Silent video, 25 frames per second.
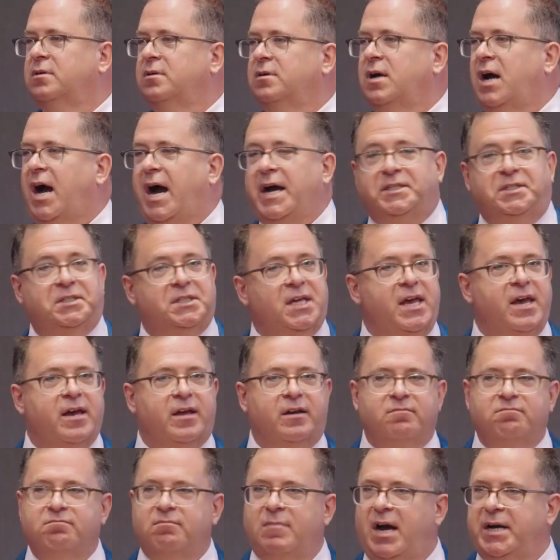I see it.
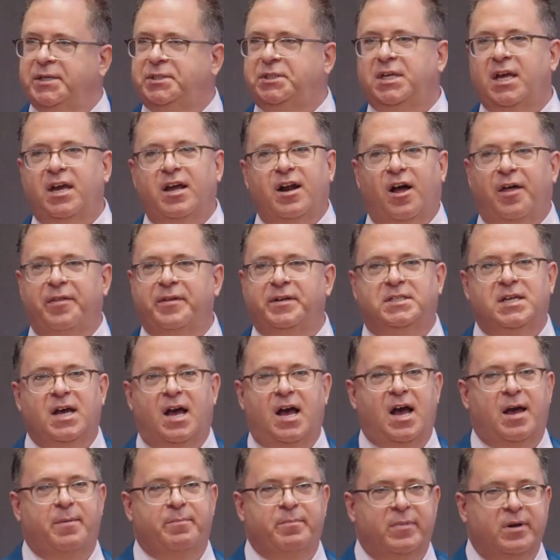I see it all the
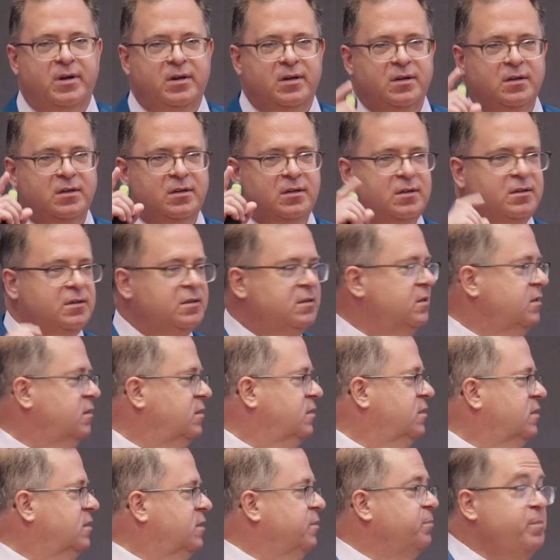time.
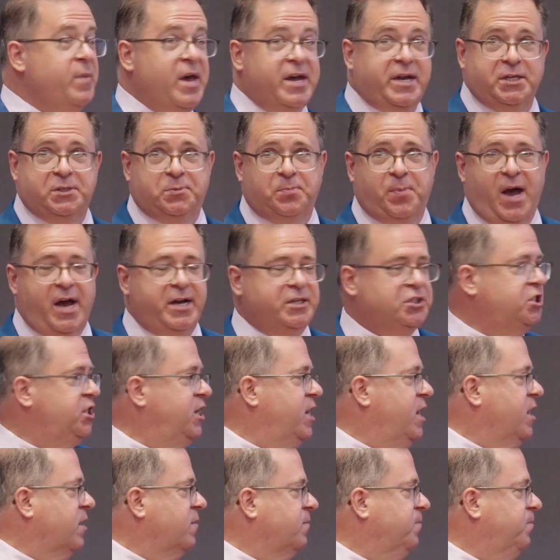Make a spot check.